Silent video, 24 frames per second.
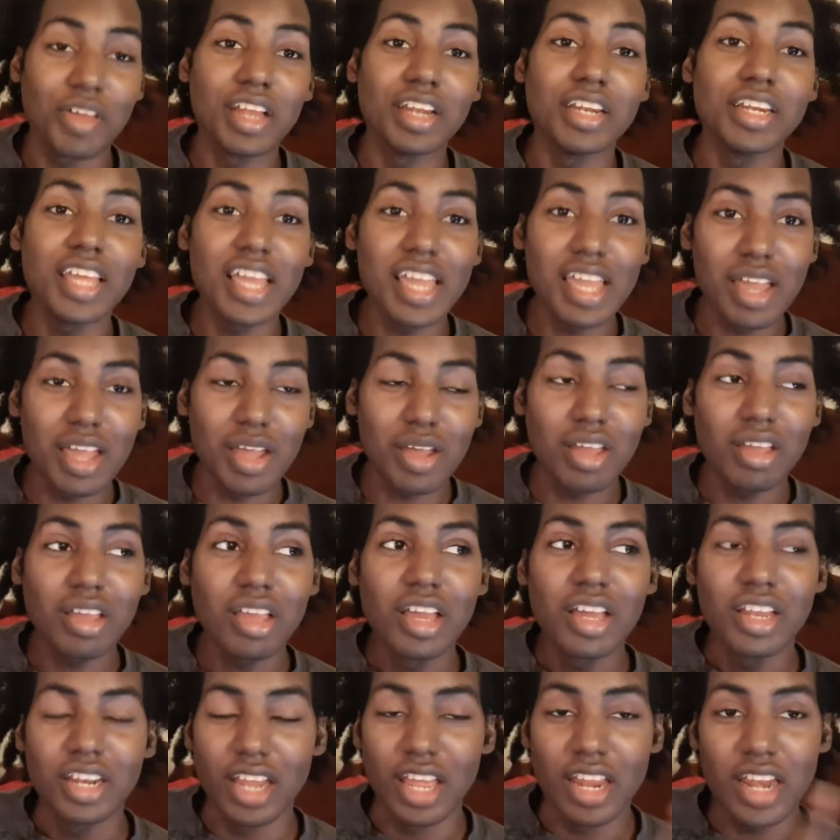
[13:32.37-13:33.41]
And then
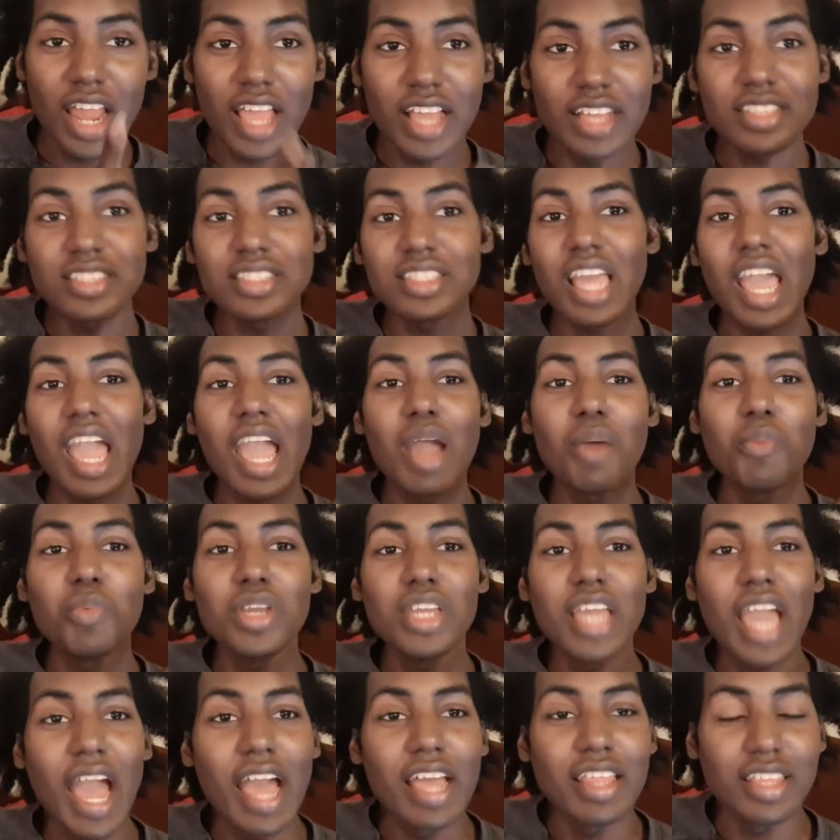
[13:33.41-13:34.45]
the next time we
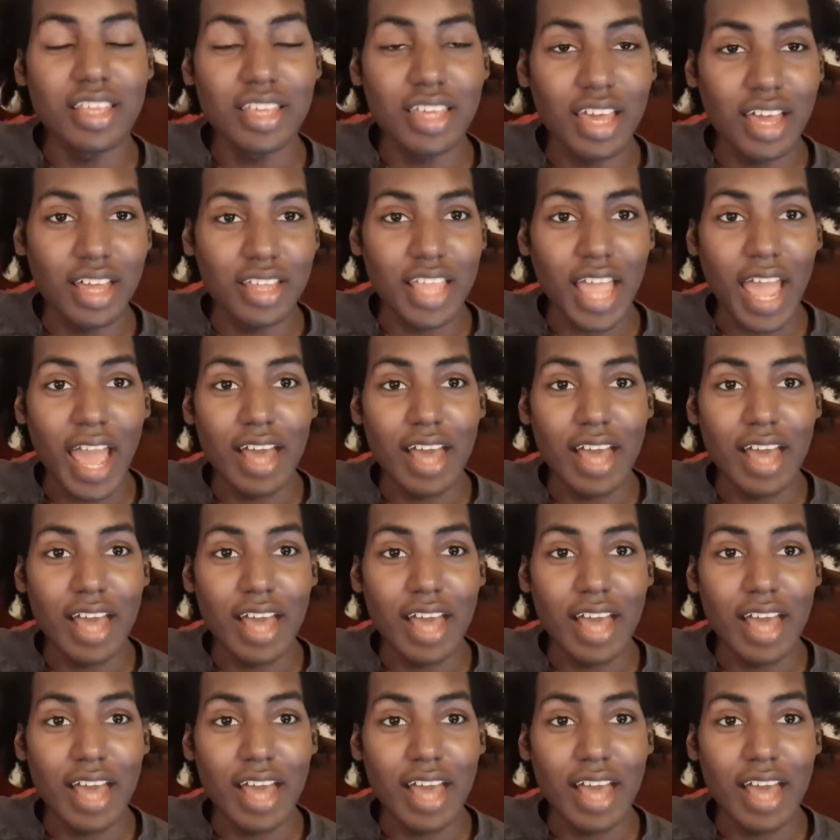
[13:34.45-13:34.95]
got together